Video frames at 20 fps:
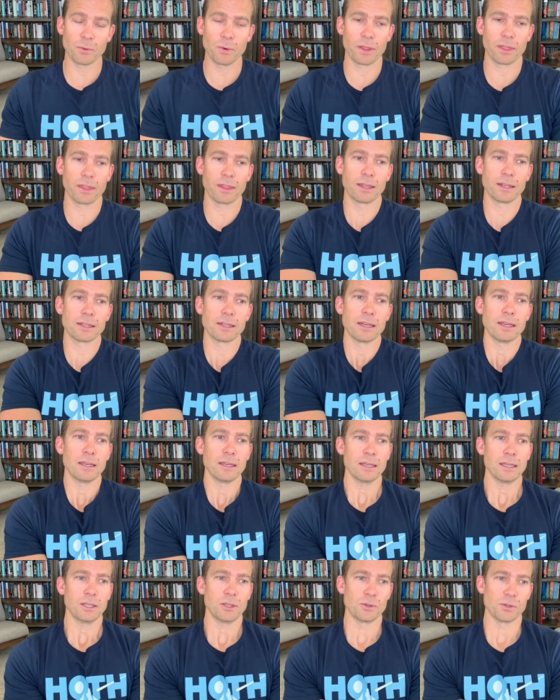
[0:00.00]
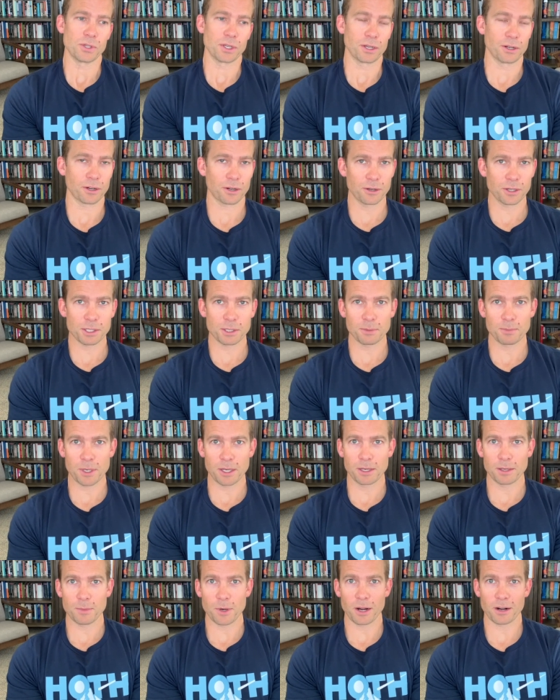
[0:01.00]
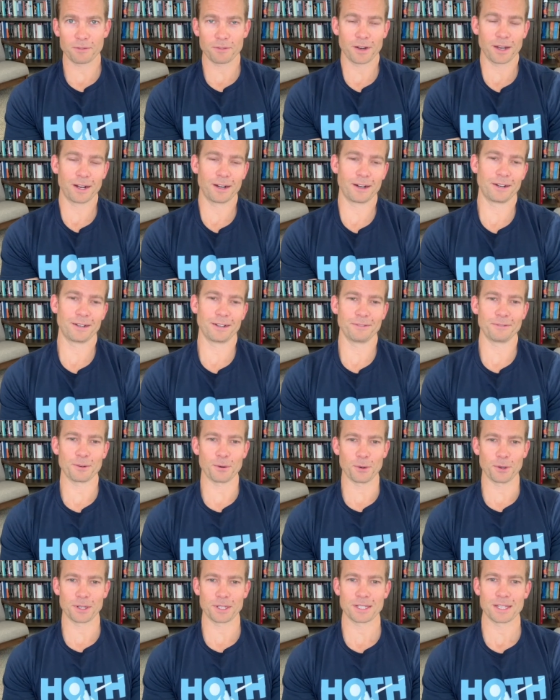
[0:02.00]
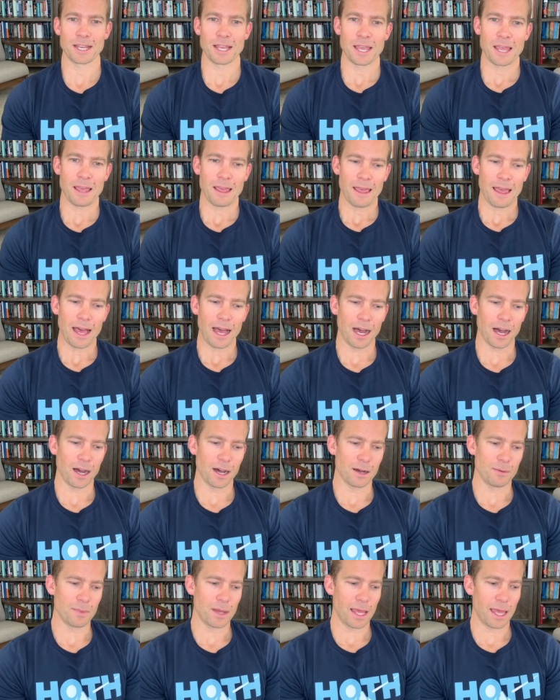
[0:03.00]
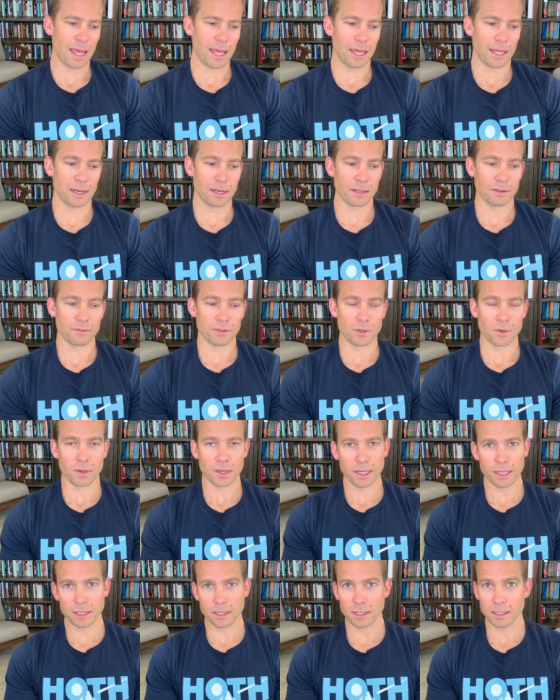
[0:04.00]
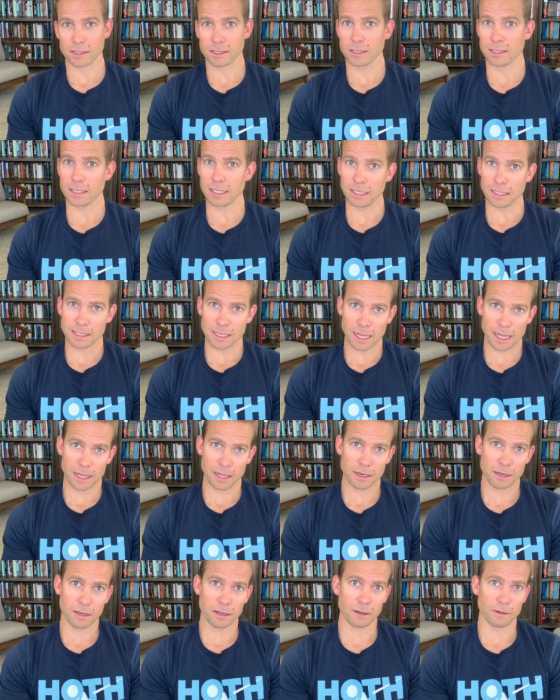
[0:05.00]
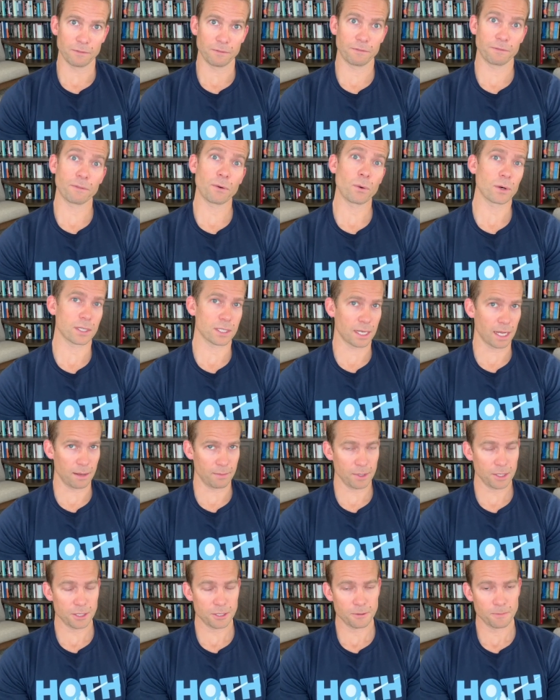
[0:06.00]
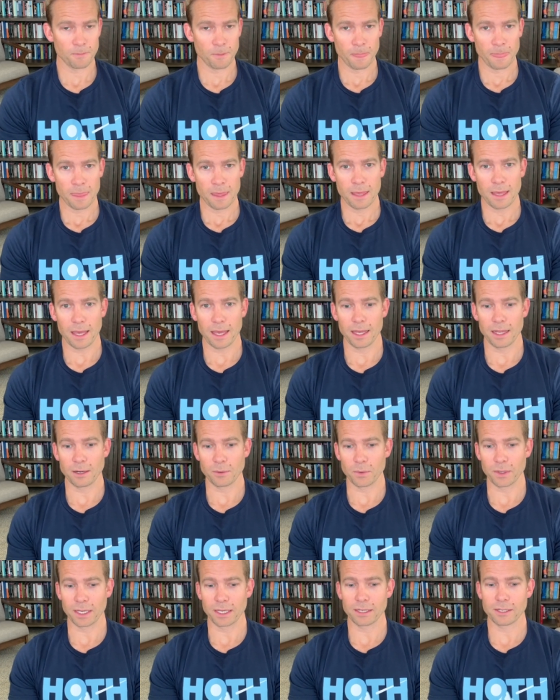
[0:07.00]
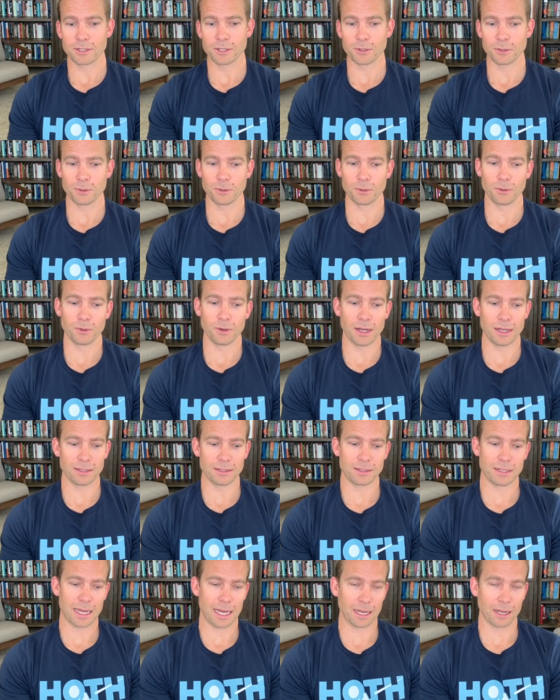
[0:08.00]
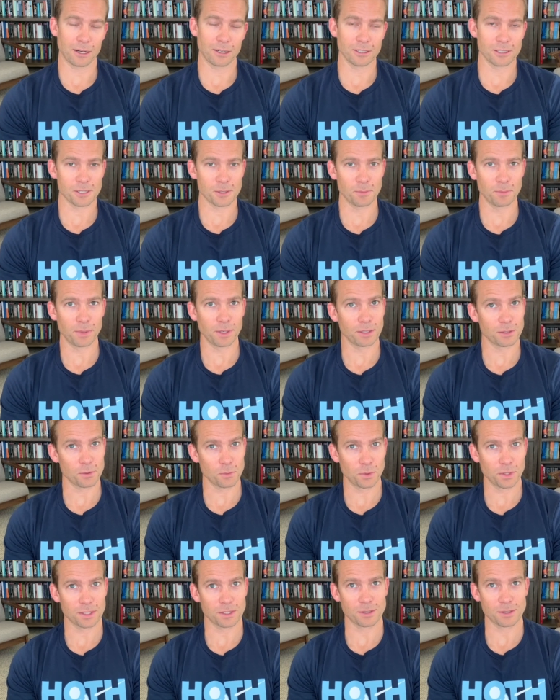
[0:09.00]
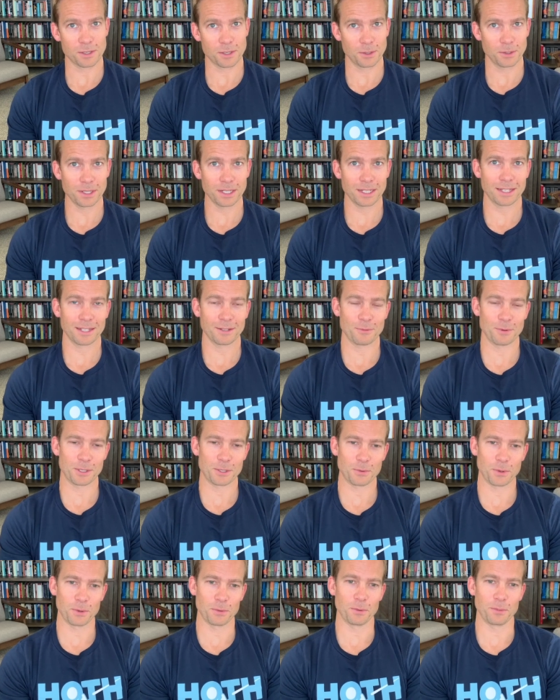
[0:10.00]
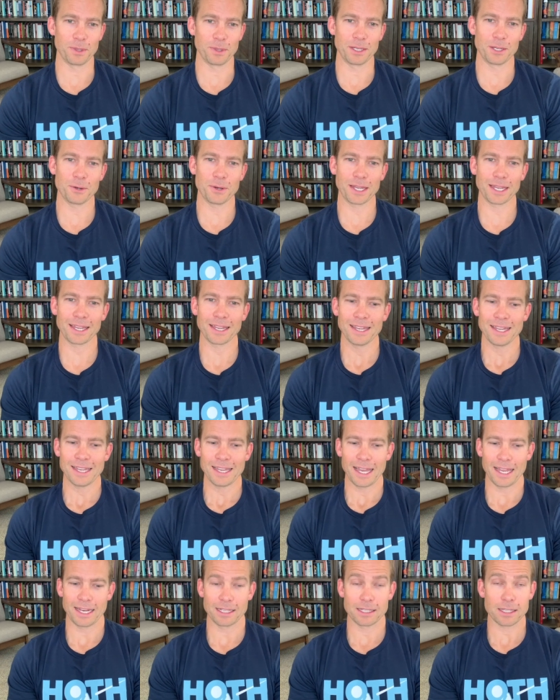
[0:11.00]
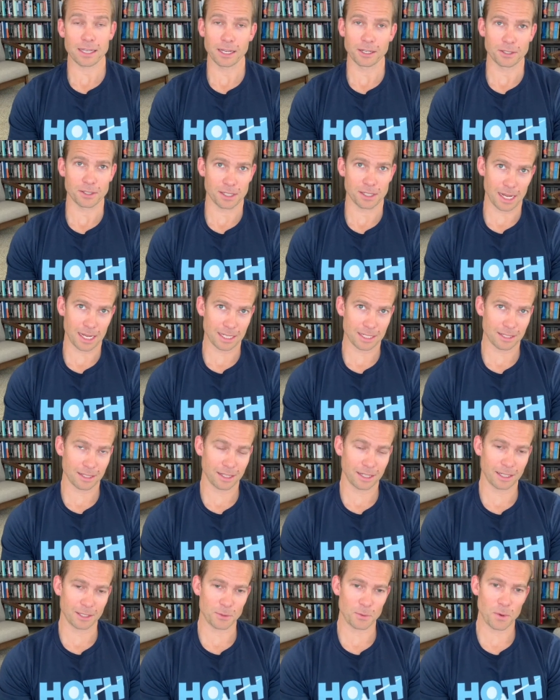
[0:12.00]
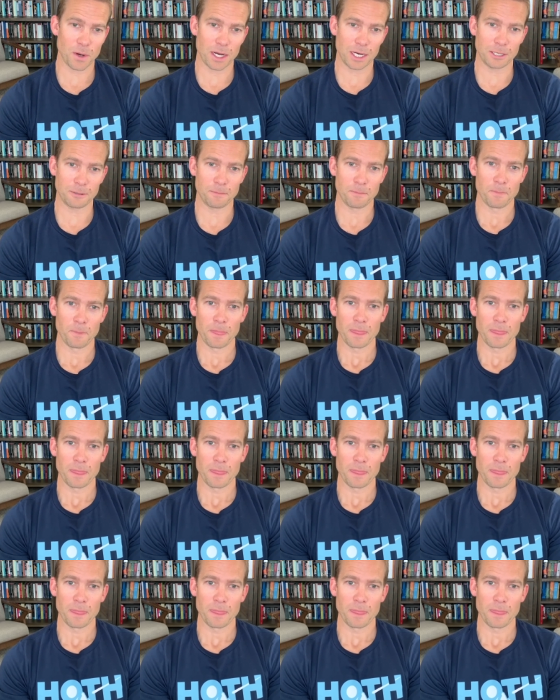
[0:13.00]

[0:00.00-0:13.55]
with it using your charisma modifier, of course. And if you hit, it's a d10 of force damage. And we get to tack on some bells and whistles to it, which we will be doing, and it scales nicely as well.